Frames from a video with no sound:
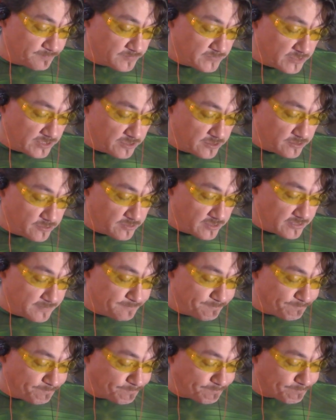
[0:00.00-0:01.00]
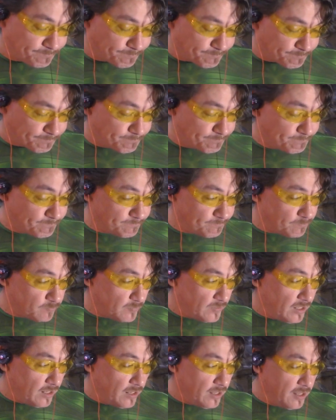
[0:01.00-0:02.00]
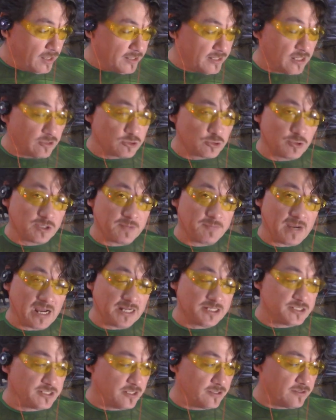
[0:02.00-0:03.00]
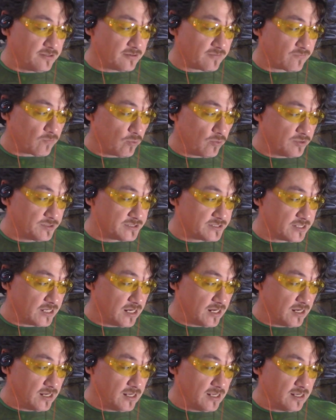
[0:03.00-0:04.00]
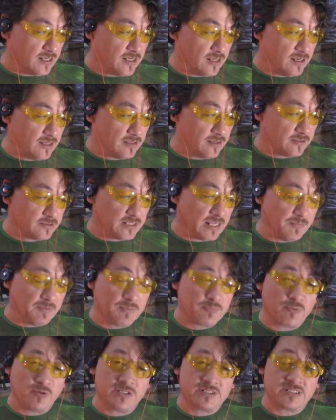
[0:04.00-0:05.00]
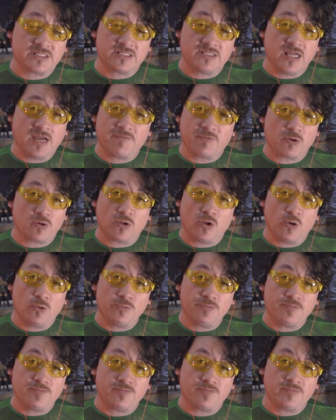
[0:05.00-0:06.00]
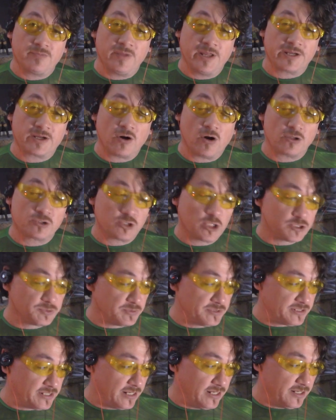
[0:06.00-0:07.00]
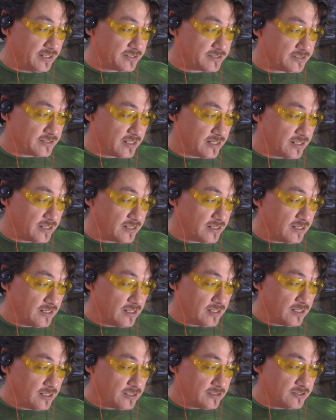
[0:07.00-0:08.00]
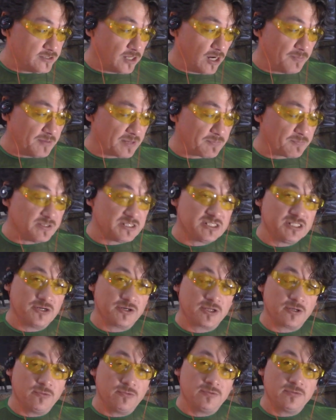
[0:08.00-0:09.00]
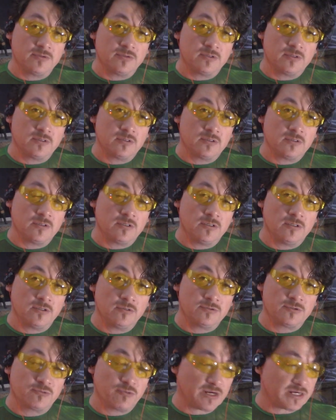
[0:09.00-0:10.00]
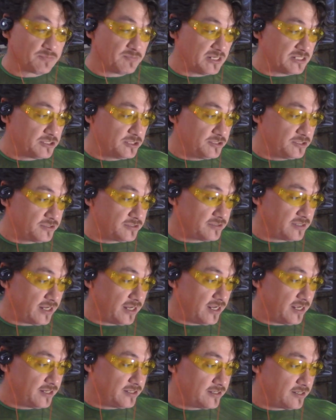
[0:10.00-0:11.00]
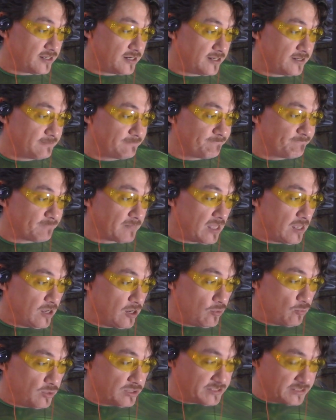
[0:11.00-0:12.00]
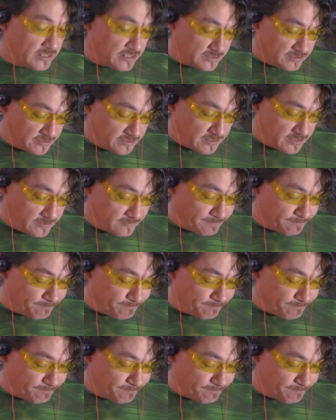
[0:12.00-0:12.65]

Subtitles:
You know. Now, during the match there, of course, Damian Priest is never alone. Like all Judgment Day, it's Dominic Mysterio. You know, direct message, and what's that?